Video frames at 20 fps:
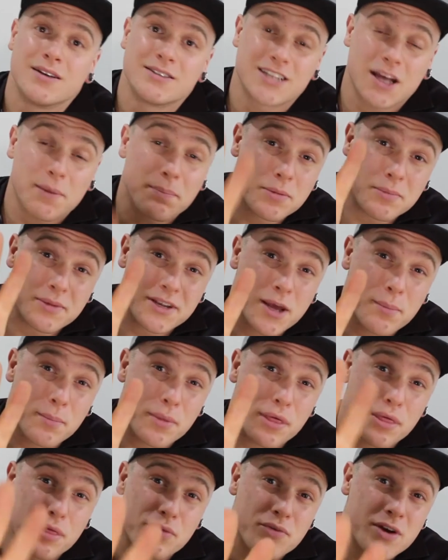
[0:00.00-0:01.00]
Supplement
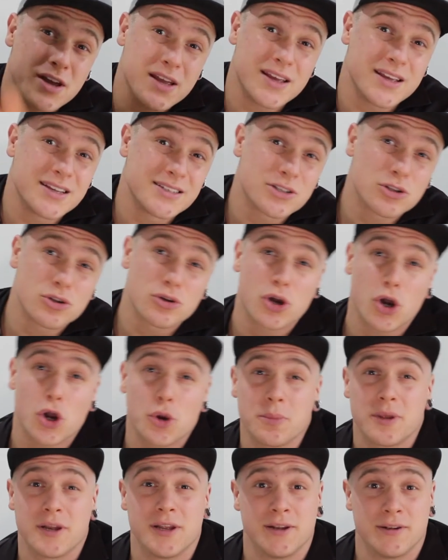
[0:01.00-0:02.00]
number three is
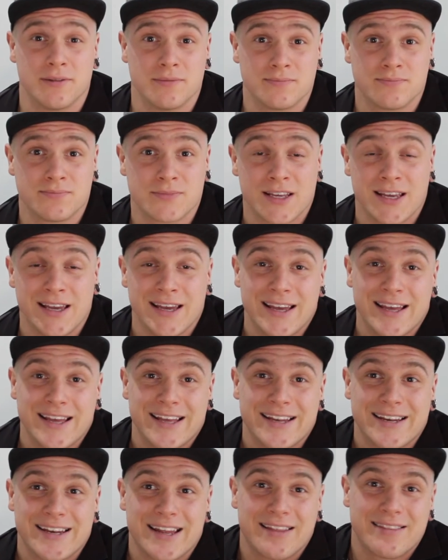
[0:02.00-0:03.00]
glucomannan.
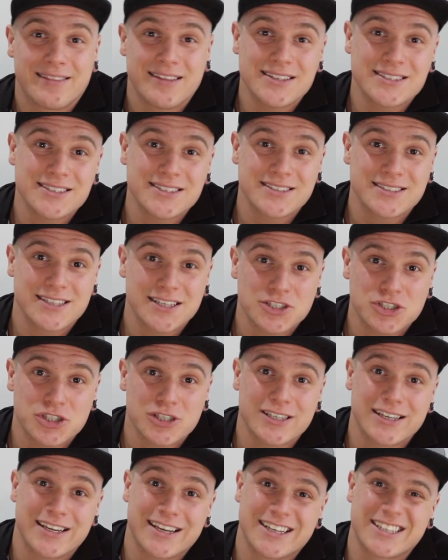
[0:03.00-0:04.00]
Now, this essentially